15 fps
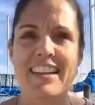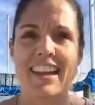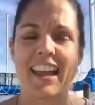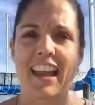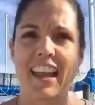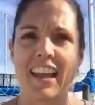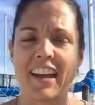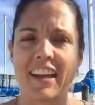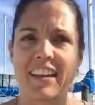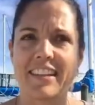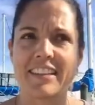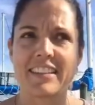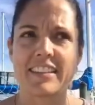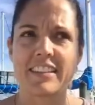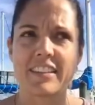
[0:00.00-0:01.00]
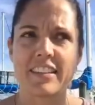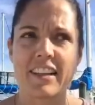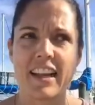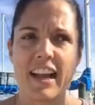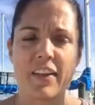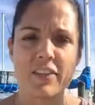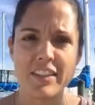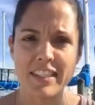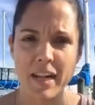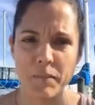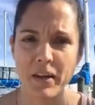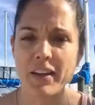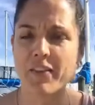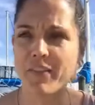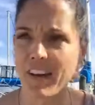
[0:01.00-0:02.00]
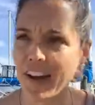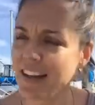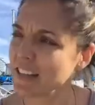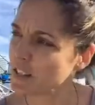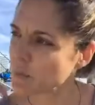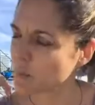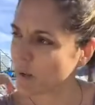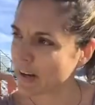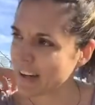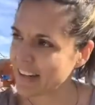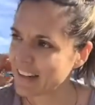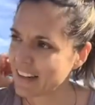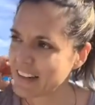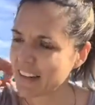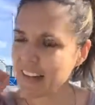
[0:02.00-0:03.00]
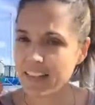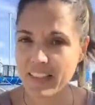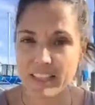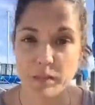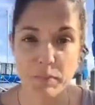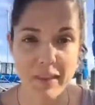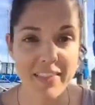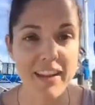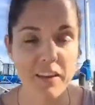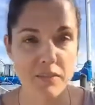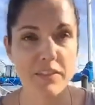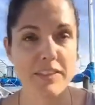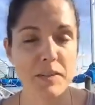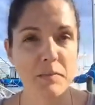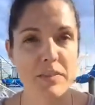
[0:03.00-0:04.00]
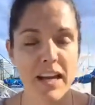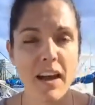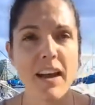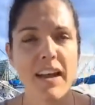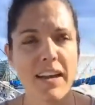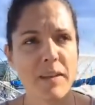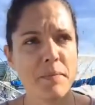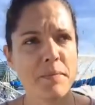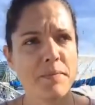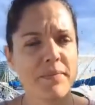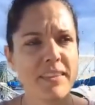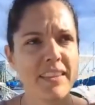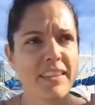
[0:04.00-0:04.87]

and every time I find one that's been there for some time,